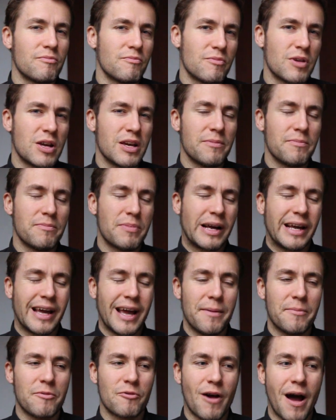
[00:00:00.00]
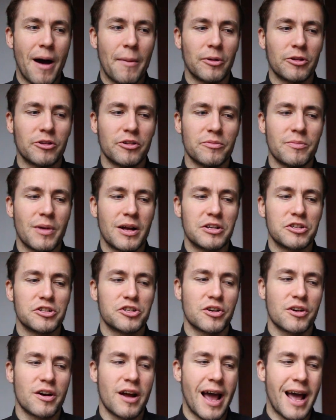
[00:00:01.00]
he became Real Madrid
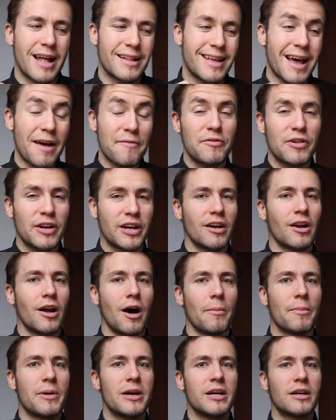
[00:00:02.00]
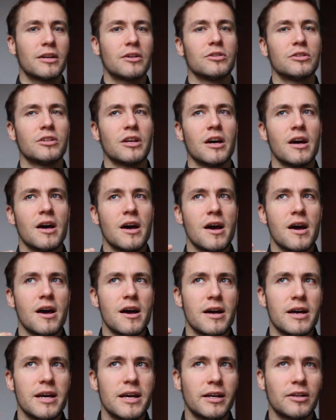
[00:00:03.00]
manager, at every club he could
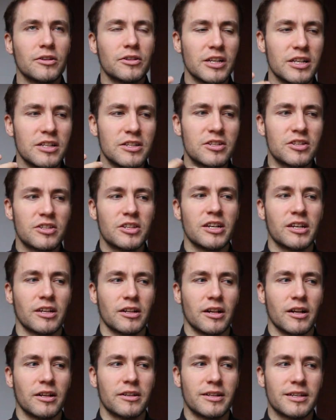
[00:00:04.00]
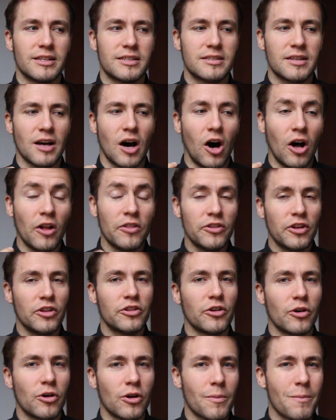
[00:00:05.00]
instill this
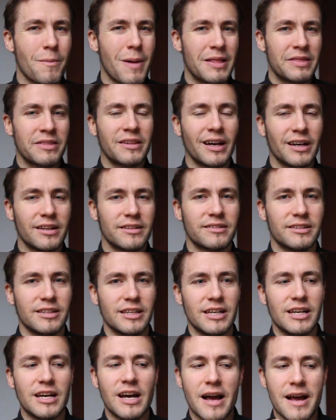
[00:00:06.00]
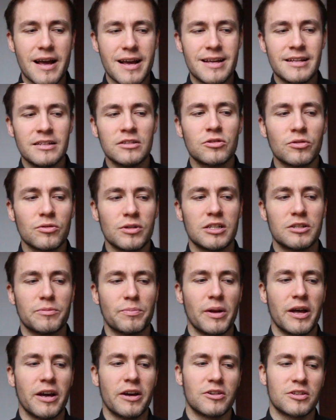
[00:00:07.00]
underdog mentality into his
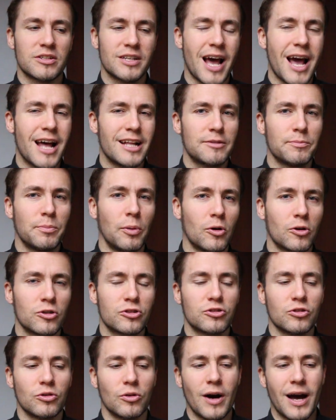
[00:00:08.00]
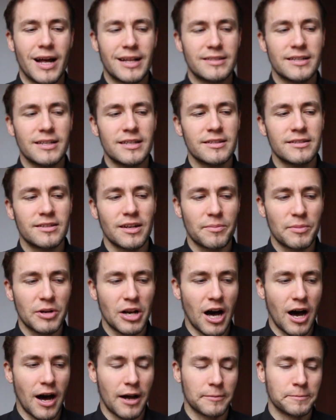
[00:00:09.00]
players. At Porto, at Inter
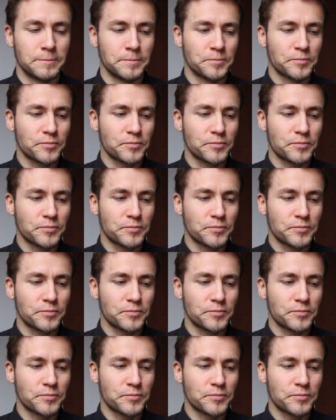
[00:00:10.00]
Milan,